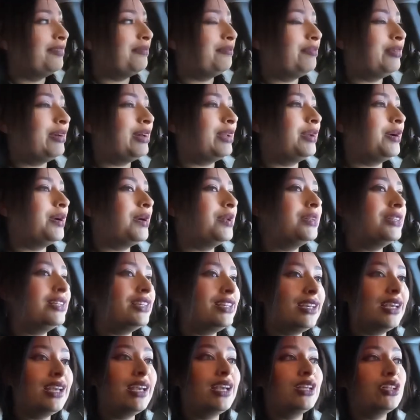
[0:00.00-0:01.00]
But
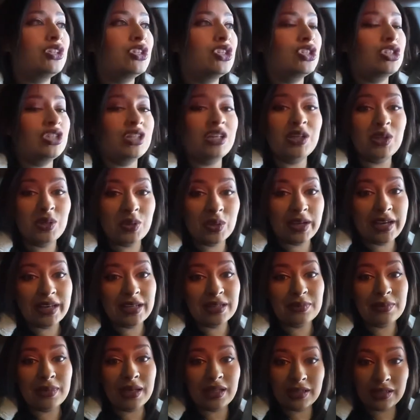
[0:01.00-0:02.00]
holy shit, you
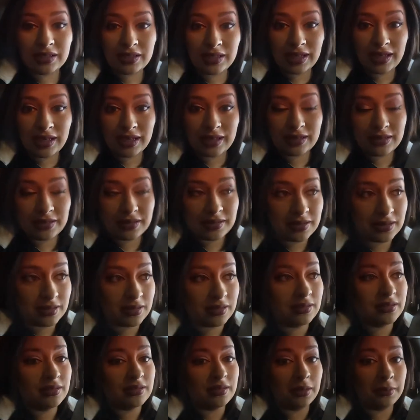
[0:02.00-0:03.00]
guys, Melody is
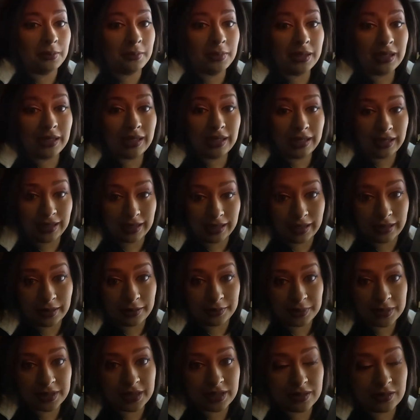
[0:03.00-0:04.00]
completely
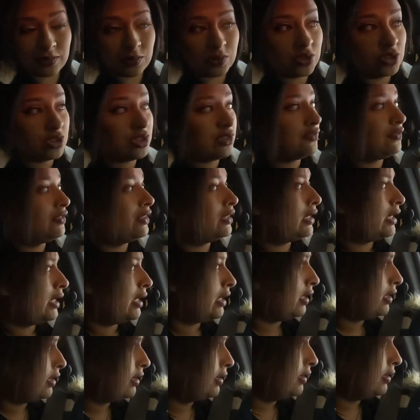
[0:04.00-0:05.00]
obsessed with Chick-fil-A.
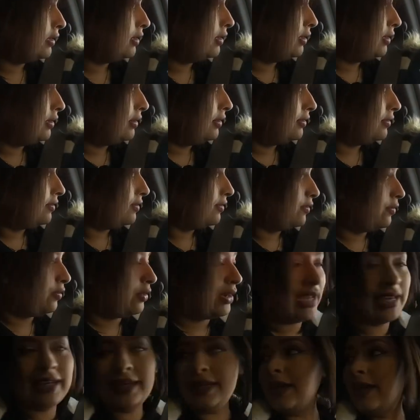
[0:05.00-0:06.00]

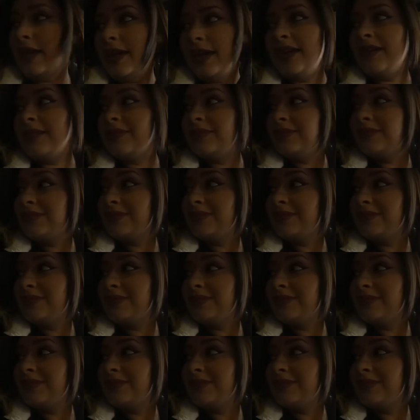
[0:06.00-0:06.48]
Right, Kiki?